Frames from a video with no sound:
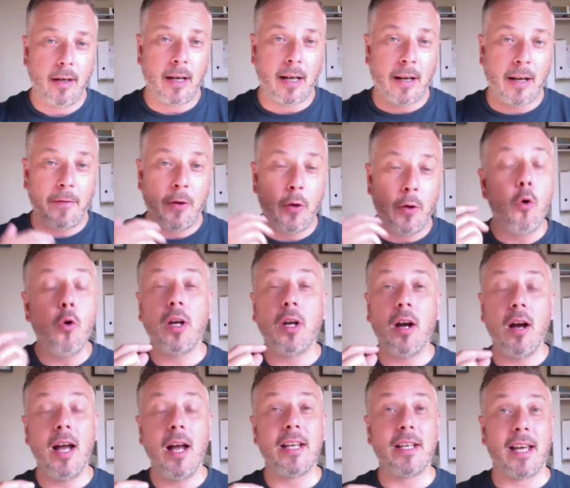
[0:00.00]
And if you're
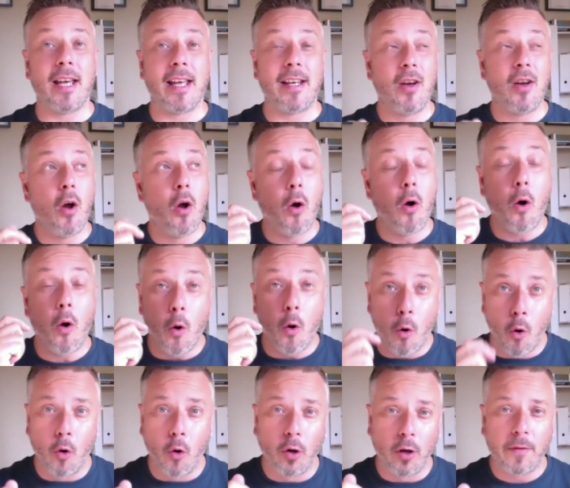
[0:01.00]
guided
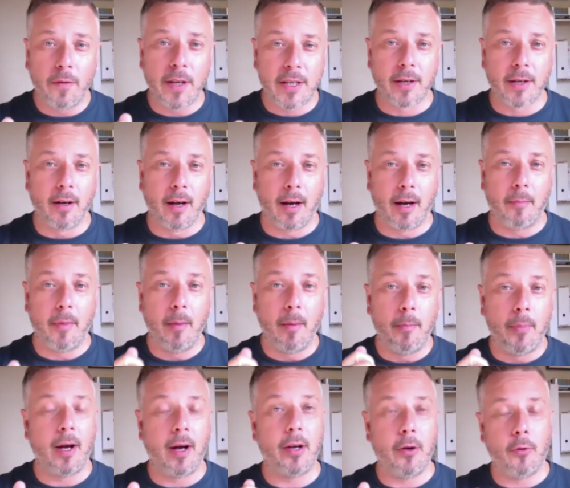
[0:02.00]
all of the time
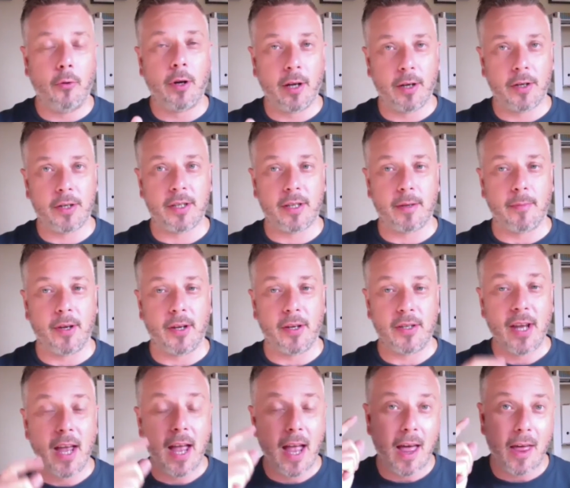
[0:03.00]
by your
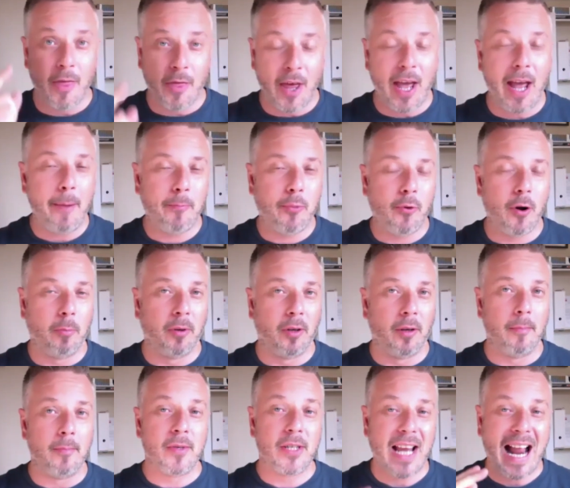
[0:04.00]
customers, their
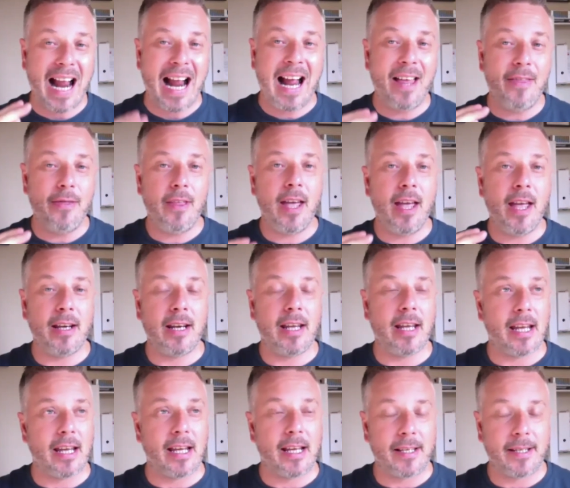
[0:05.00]
problems and their
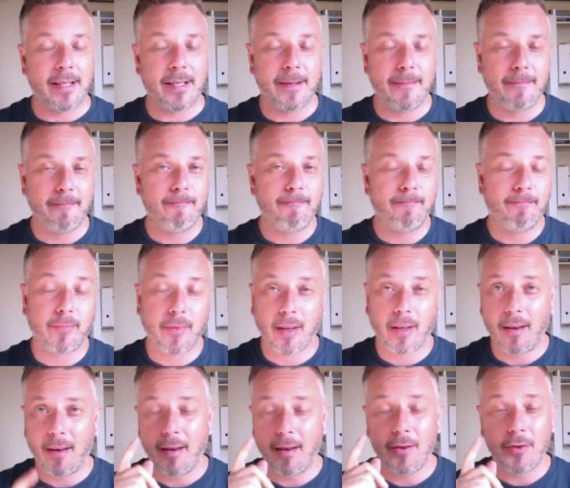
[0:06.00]
needs,
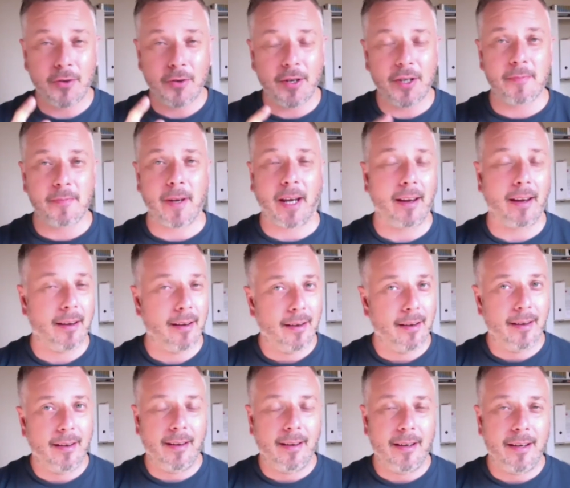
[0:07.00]
trust me,
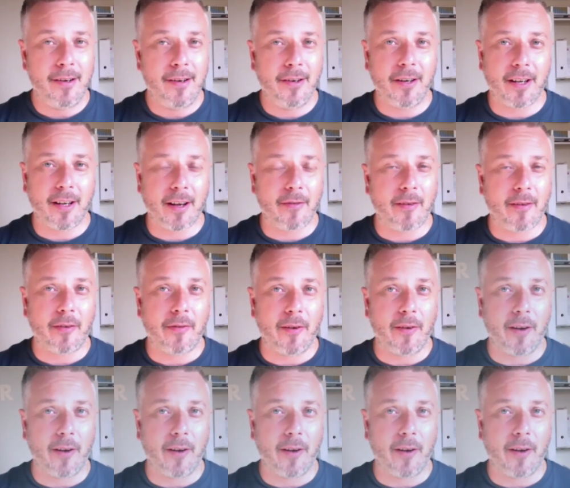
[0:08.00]
you're not going to go very far